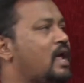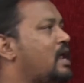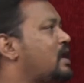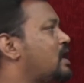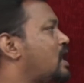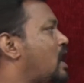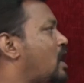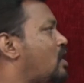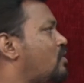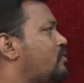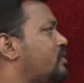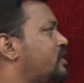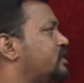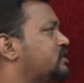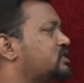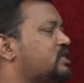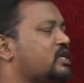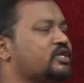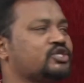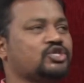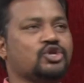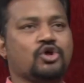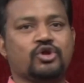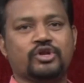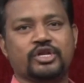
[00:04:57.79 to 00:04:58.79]
I will have a
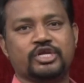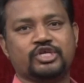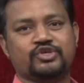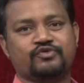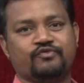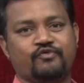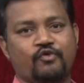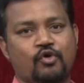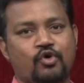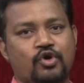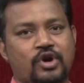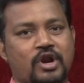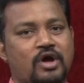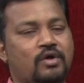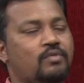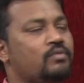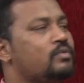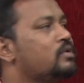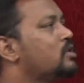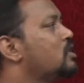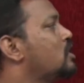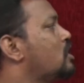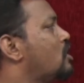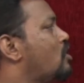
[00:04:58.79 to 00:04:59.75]
discussion on this 4 now.